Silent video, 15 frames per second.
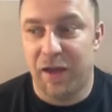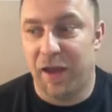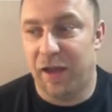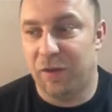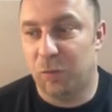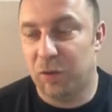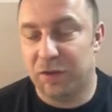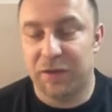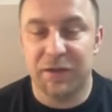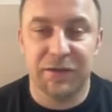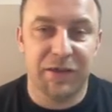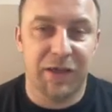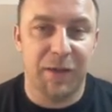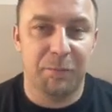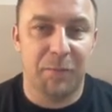And with
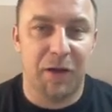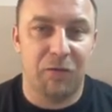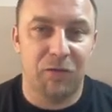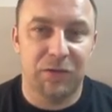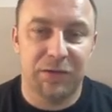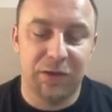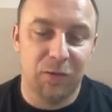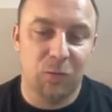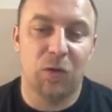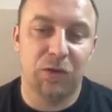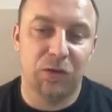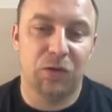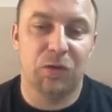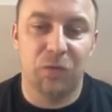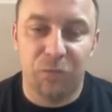this game, I still
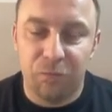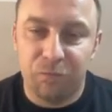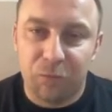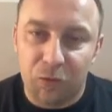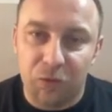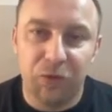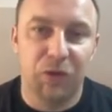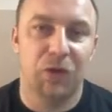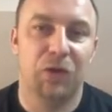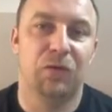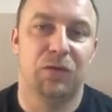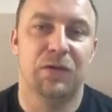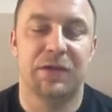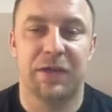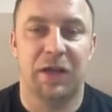wanted to continue
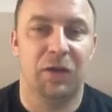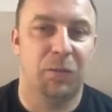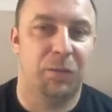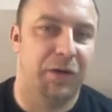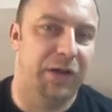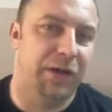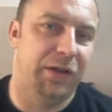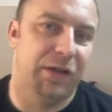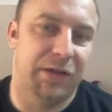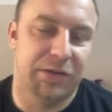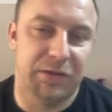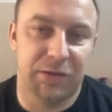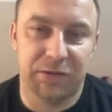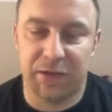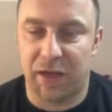to celebrate his
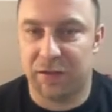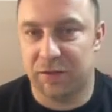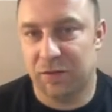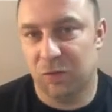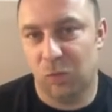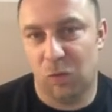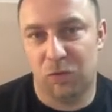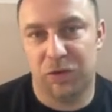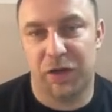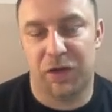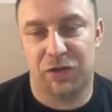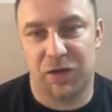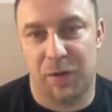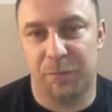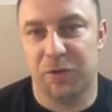success in the World
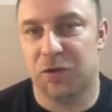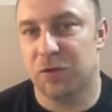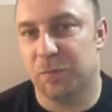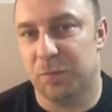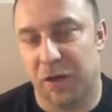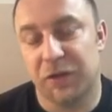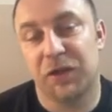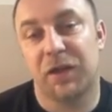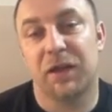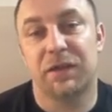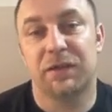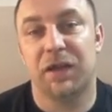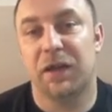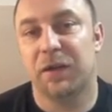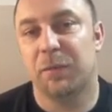Chess Championship match
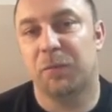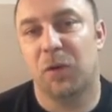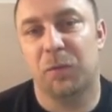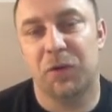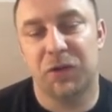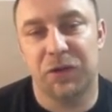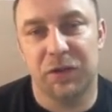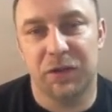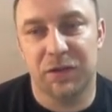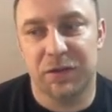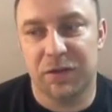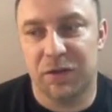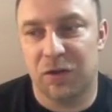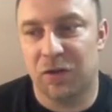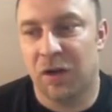against Ian Nepomniachtchi
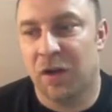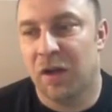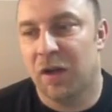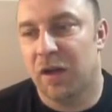this year,